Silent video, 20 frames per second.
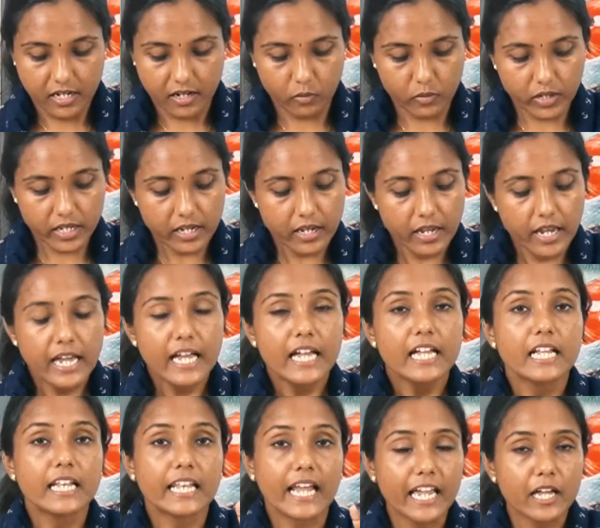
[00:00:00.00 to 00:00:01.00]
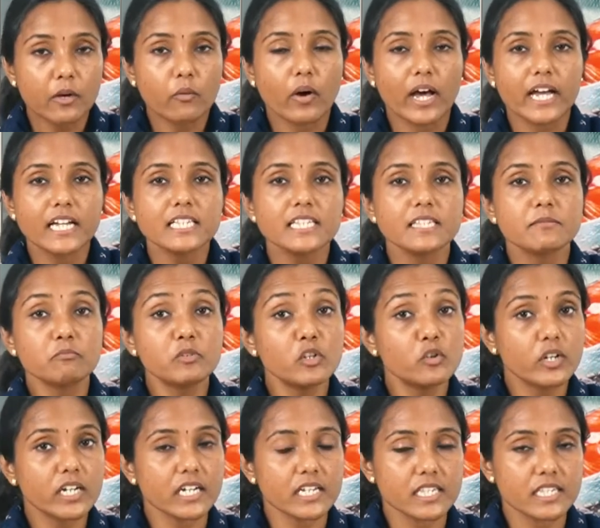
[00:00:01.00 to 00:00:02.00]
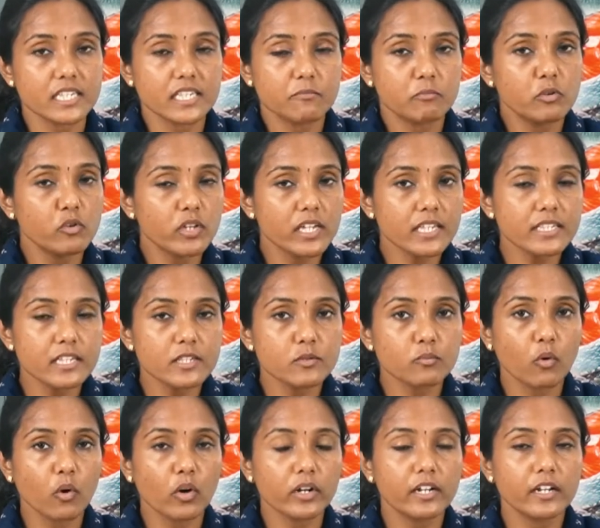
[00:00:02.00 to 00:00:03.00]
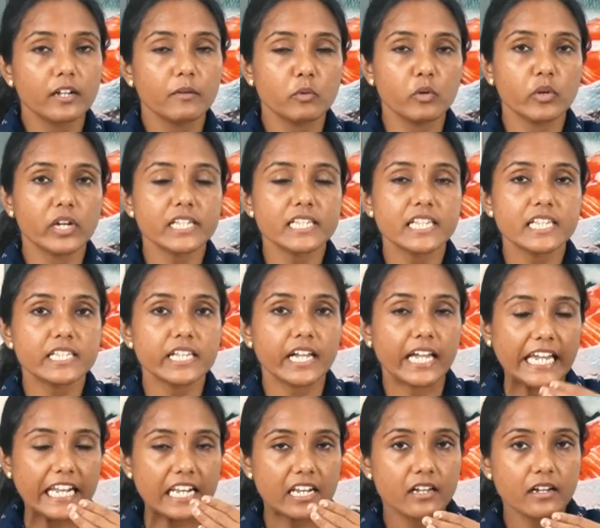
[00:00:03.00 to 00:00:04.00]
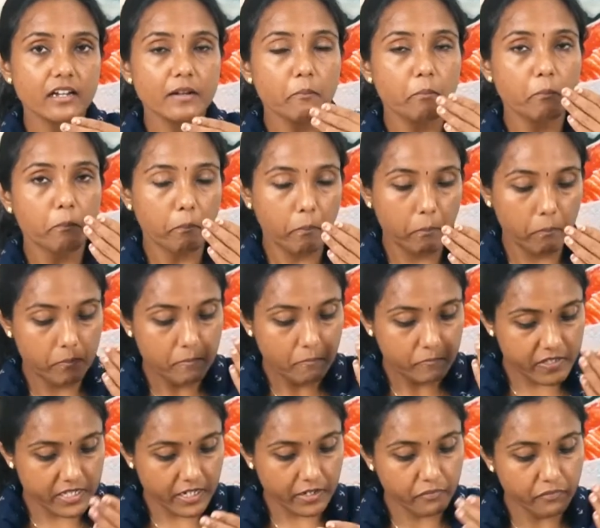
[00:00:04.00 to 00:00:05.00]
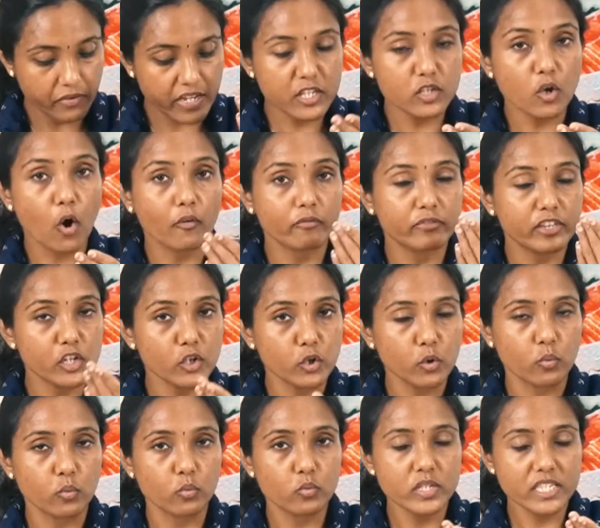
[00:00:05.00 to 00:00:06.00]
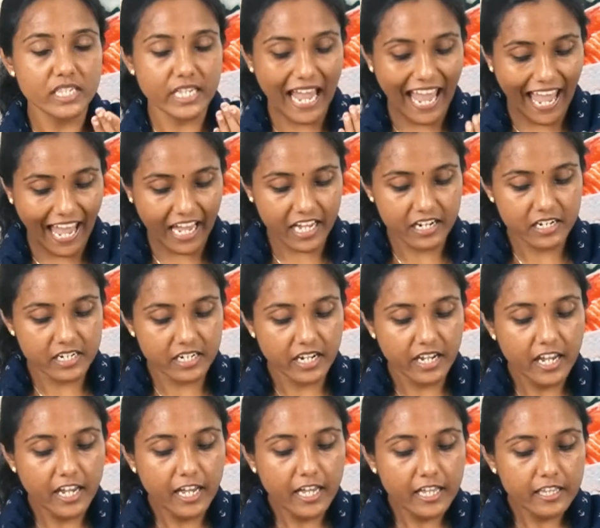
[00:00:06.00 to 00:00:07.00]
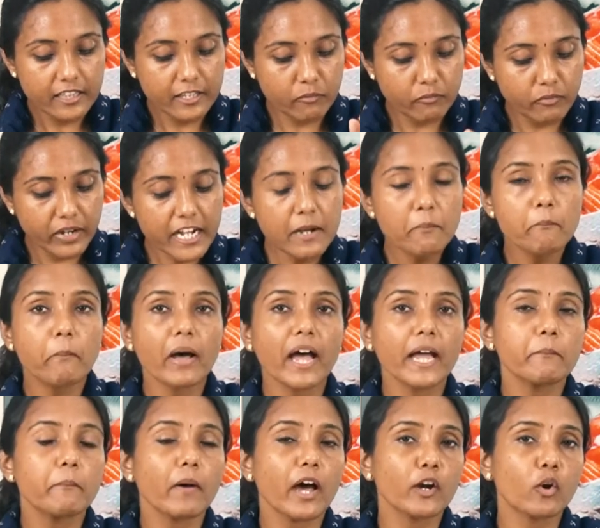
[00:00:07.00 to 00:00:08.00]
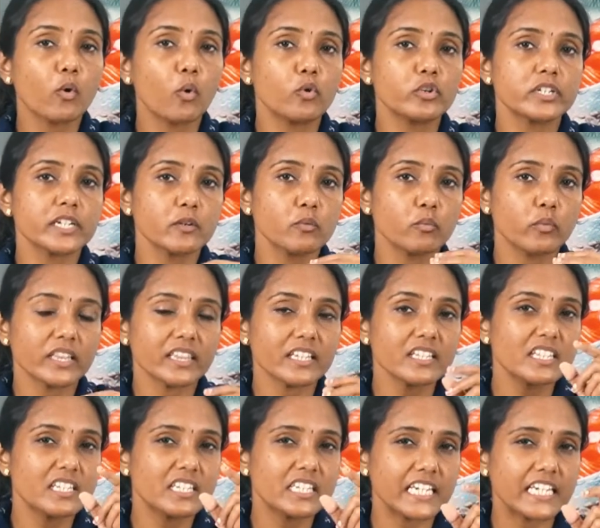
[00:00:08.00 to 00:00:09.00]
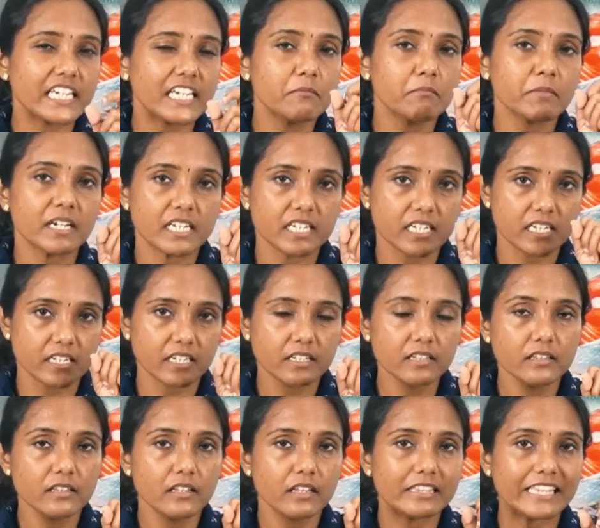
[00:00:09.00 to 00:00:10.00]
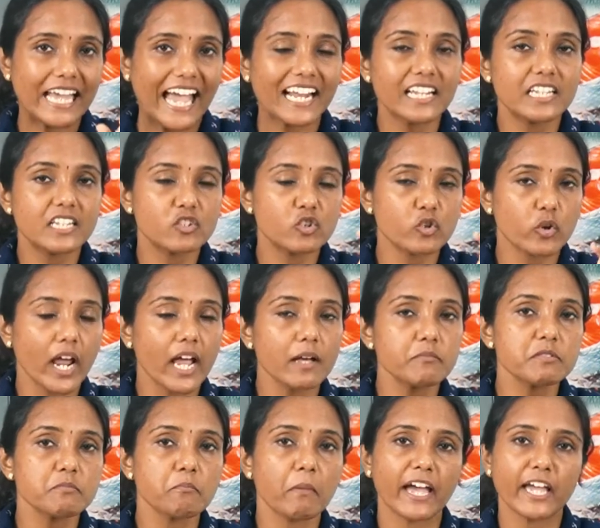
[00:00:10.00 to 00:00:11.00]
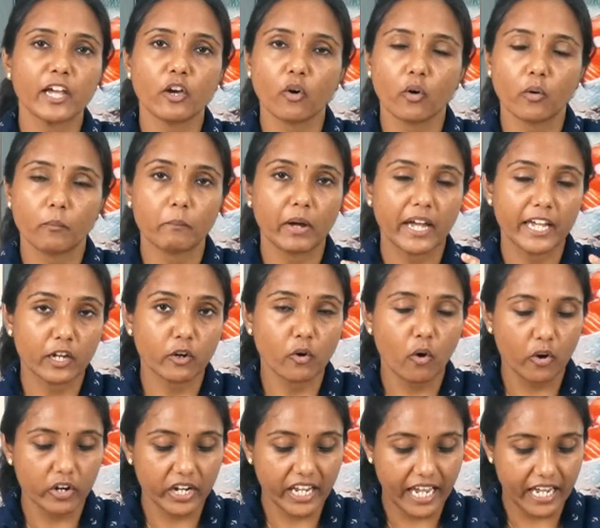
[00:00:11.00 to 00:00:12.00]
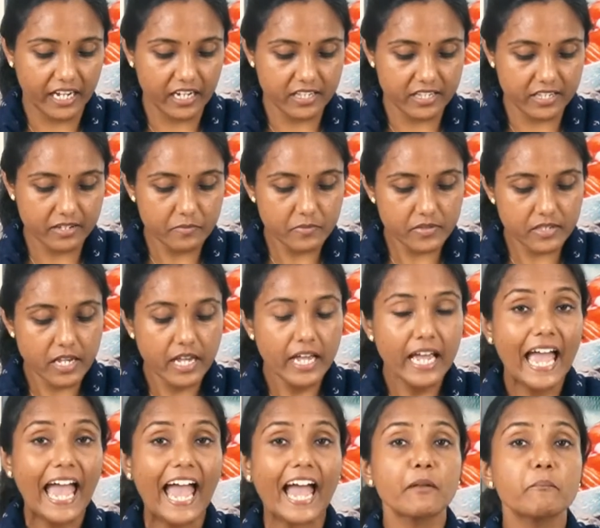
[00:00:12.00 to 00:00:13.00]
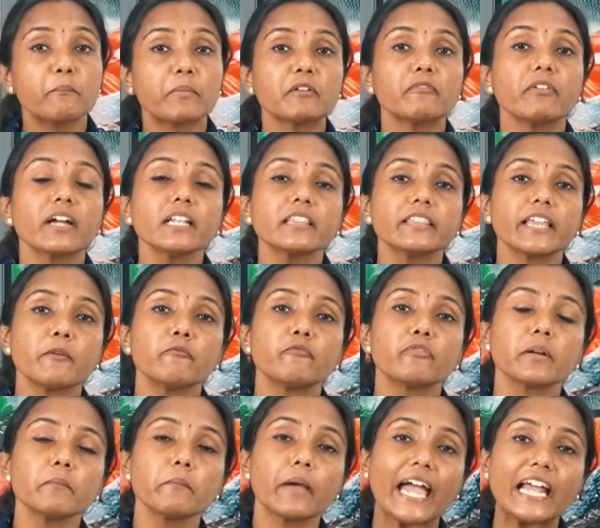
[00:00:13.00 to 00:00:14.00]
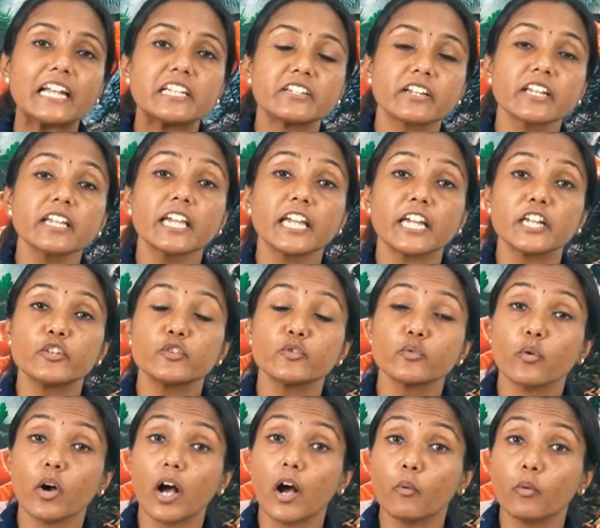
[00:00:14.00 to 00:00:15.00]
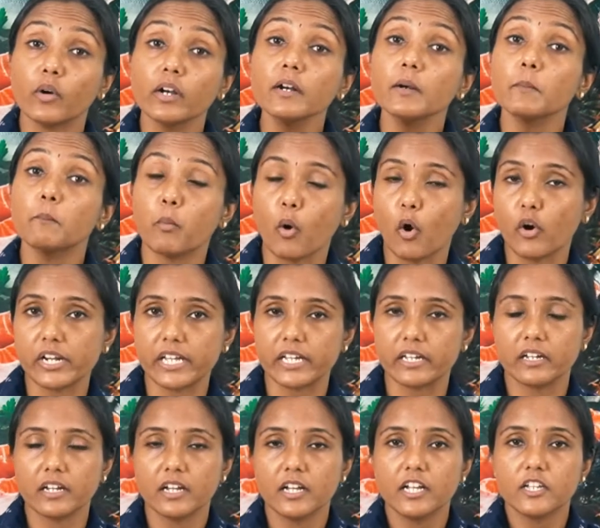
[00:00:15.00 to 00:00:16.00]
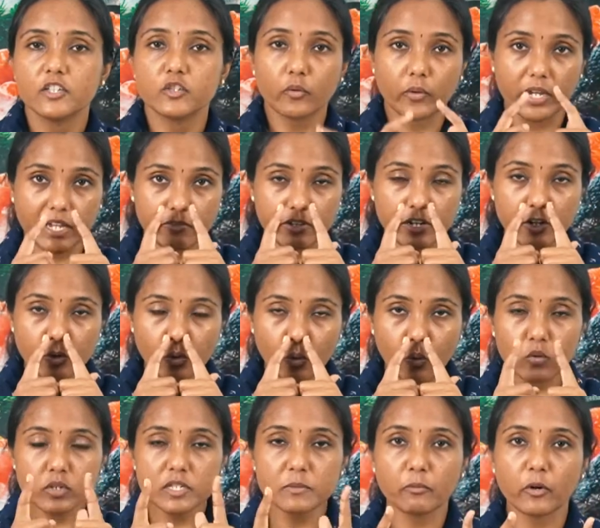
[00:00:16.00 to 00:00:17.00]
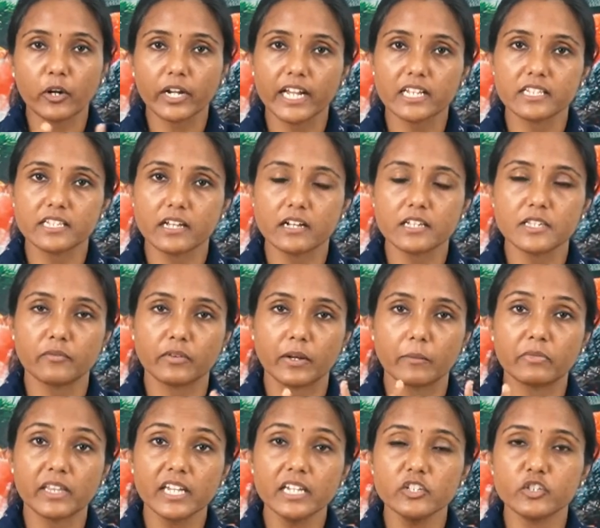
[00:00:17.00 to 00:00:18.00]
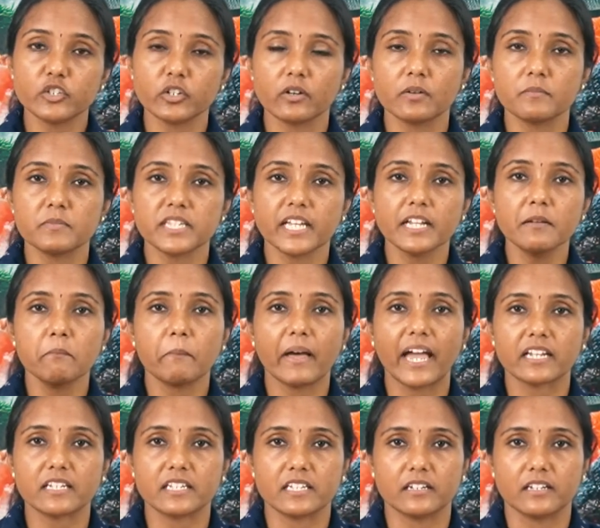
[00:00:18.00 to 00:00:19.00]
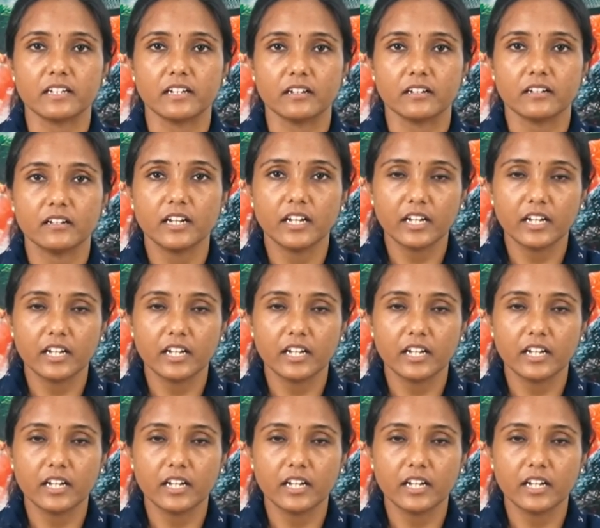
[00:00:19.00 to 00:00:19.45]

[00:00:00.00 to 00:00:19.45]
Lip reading: Okay. Likewise, mucus. Mucus is what? Mucus is the inner surface of the nose, and the windpipe are coated with a sticky material that traps microorganisms and prevent them from entering into our body. So even nose protects us from the germs and bacteria.